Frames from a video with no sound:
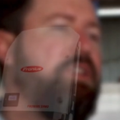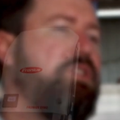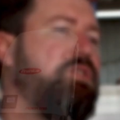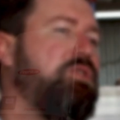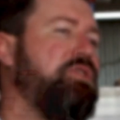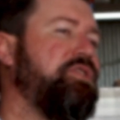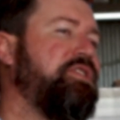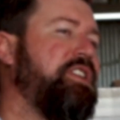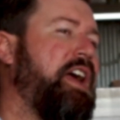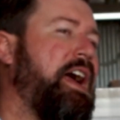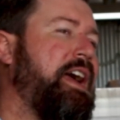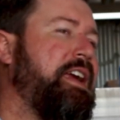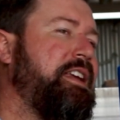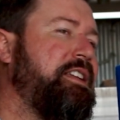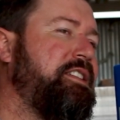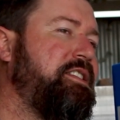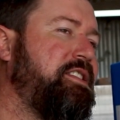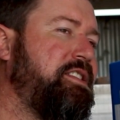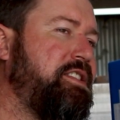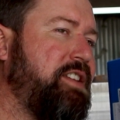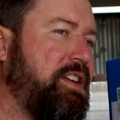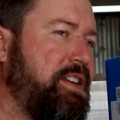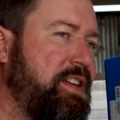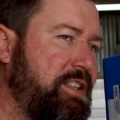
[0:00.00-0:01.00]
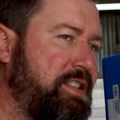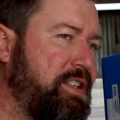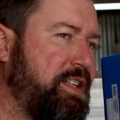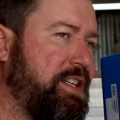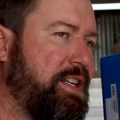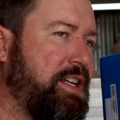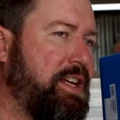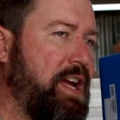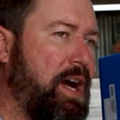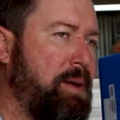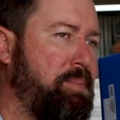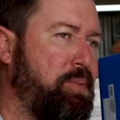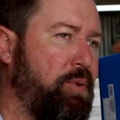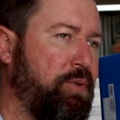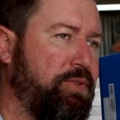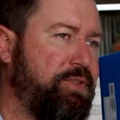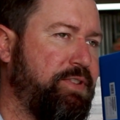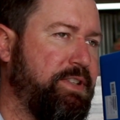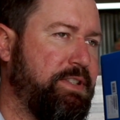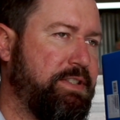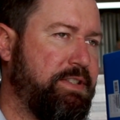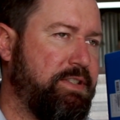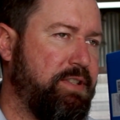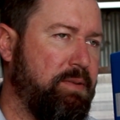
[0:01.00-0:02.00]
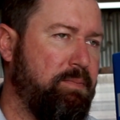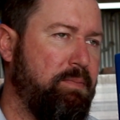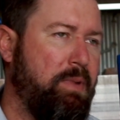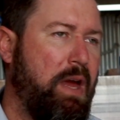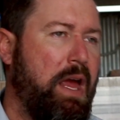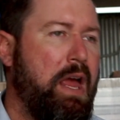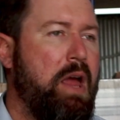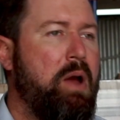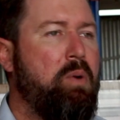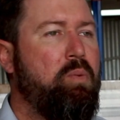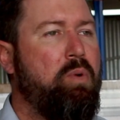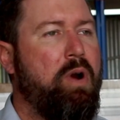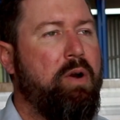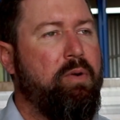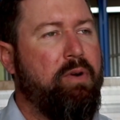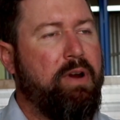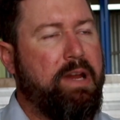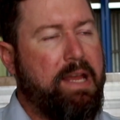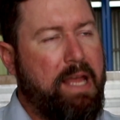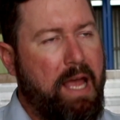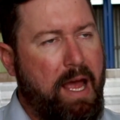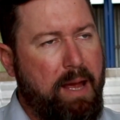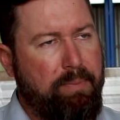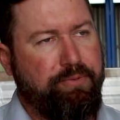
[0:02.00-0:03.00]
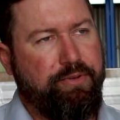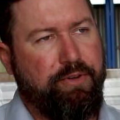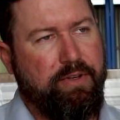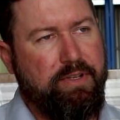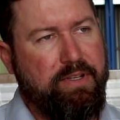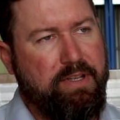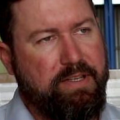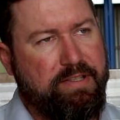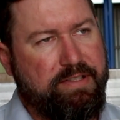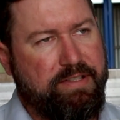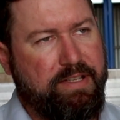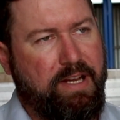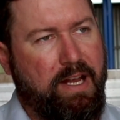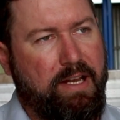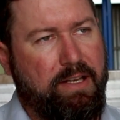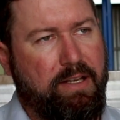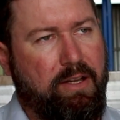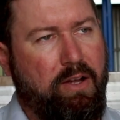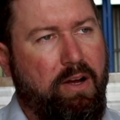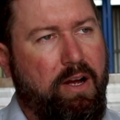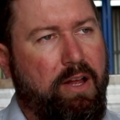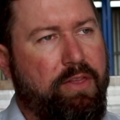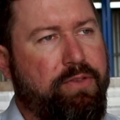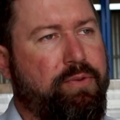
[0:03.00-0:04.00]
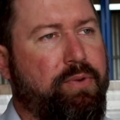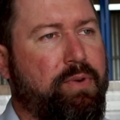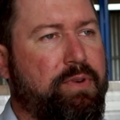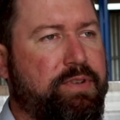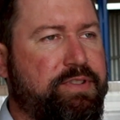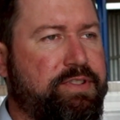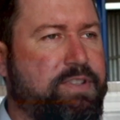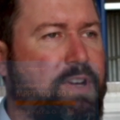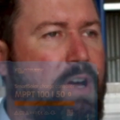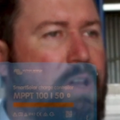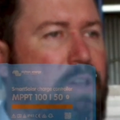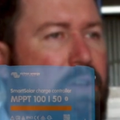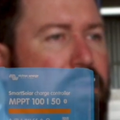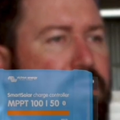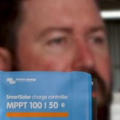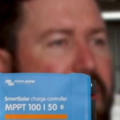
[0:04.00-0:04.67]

to use a DC coupled system where we're capturing the sunlight through a solar